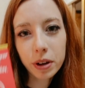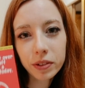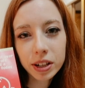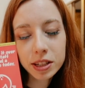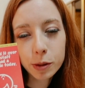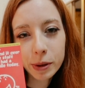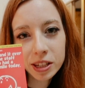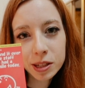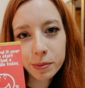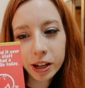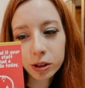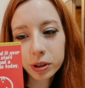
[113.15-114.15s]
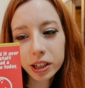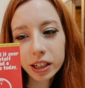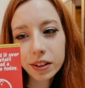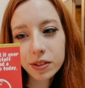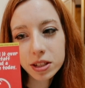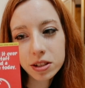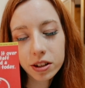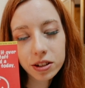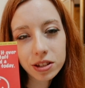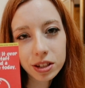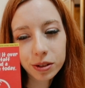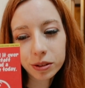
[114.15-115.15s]
Whoever has the best smile, we're gonna give this
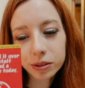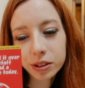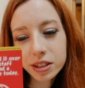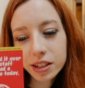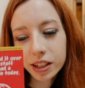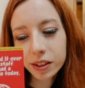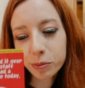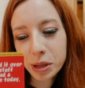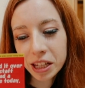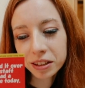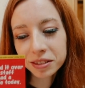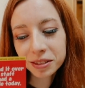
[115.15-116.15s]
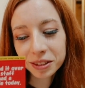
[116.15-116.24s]
card to. It's kind of mean.